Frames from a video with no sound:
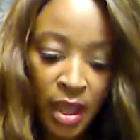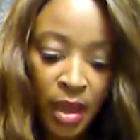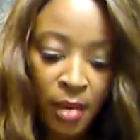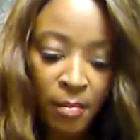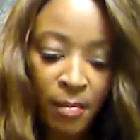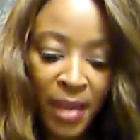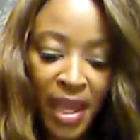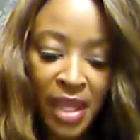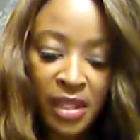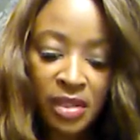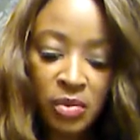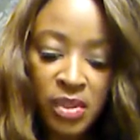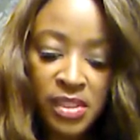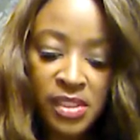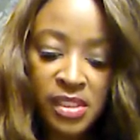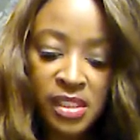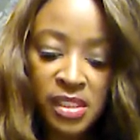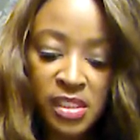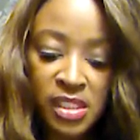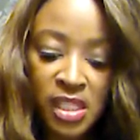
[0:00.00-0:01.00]
Manny
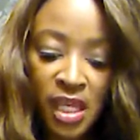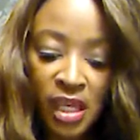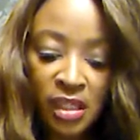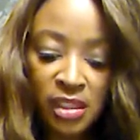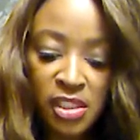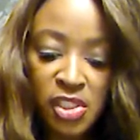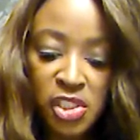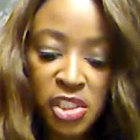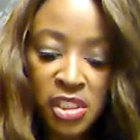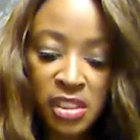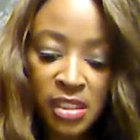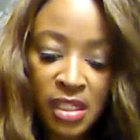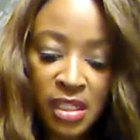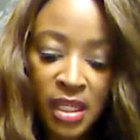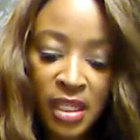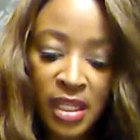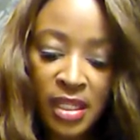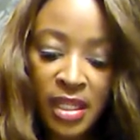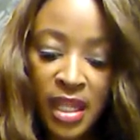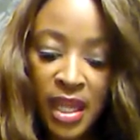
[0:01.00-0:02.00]
was intelligent
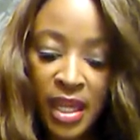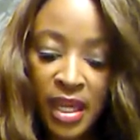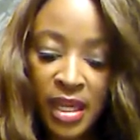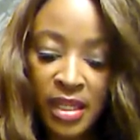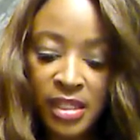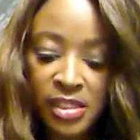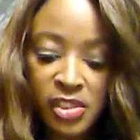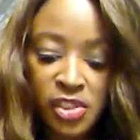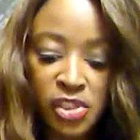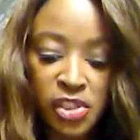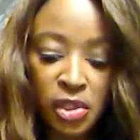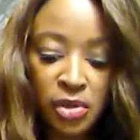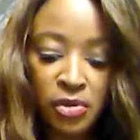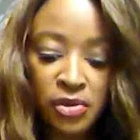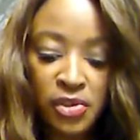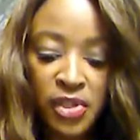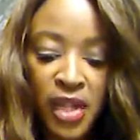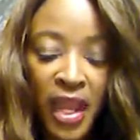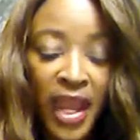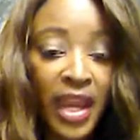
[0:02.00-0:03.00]
and had a
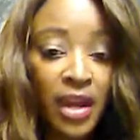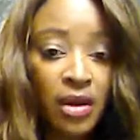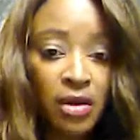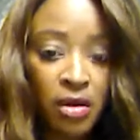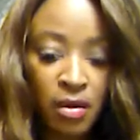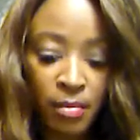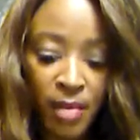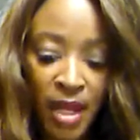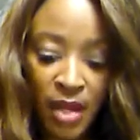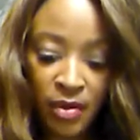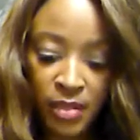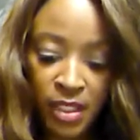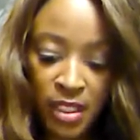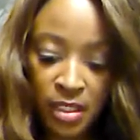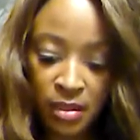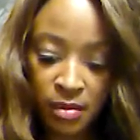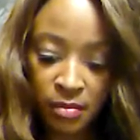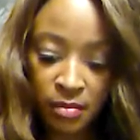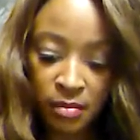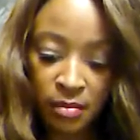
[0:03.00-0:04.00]
certain air about
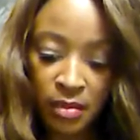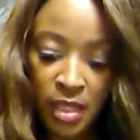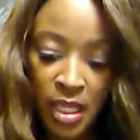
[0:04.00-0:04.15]
him.